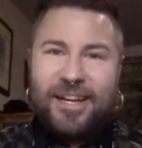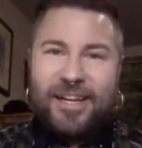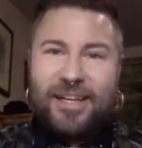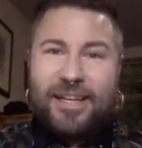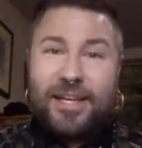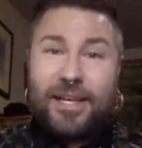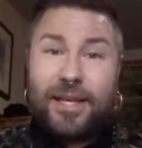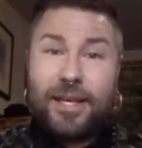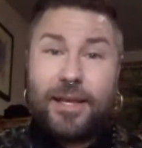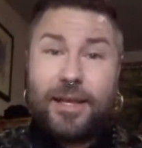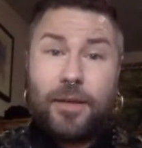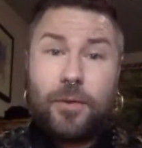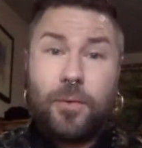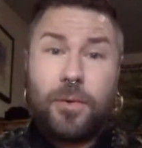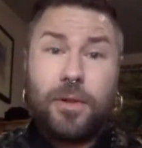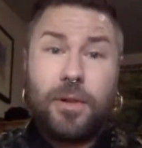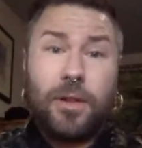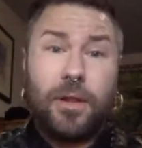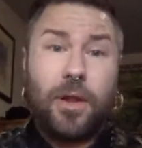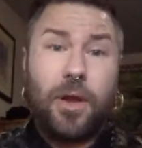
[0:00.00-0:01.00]
He
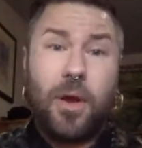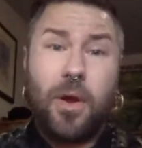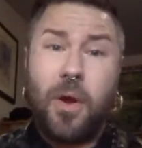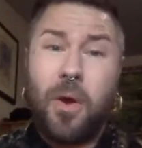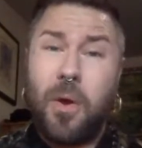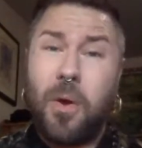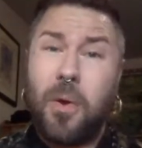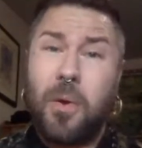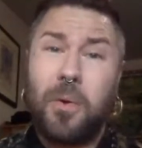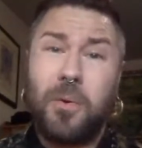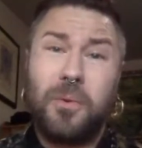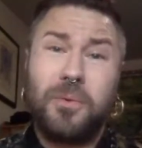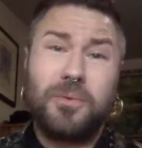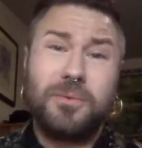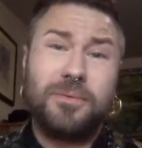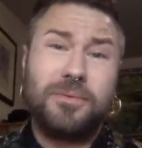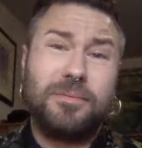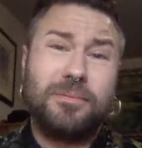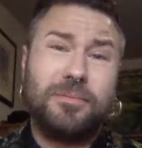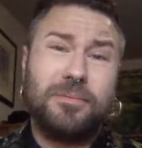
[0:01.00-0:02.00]
will hold
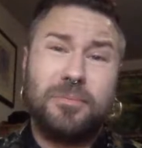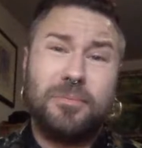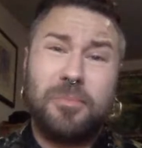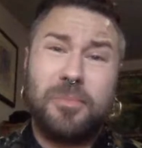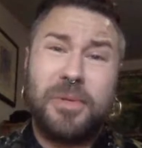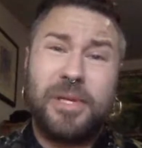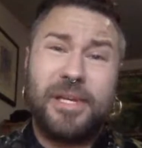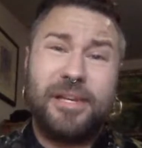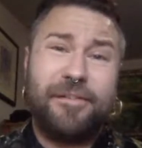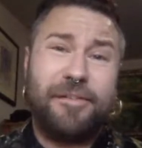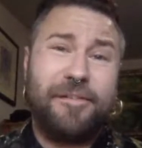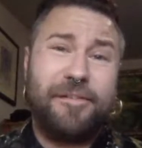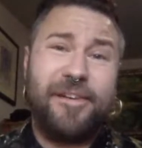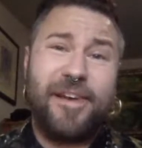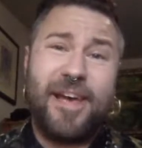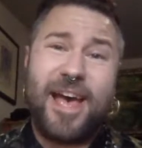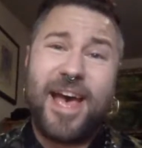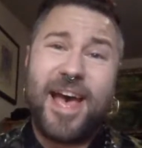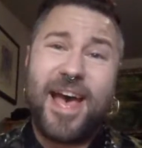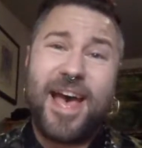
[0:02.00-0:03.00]
me
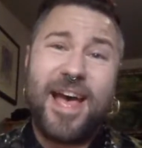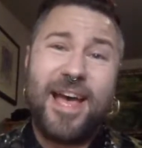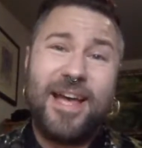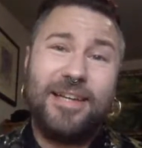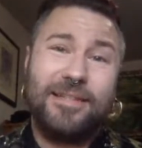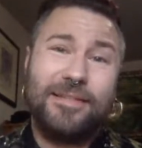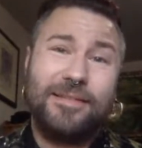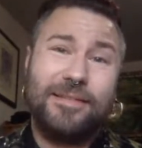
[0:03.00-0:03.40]
fast.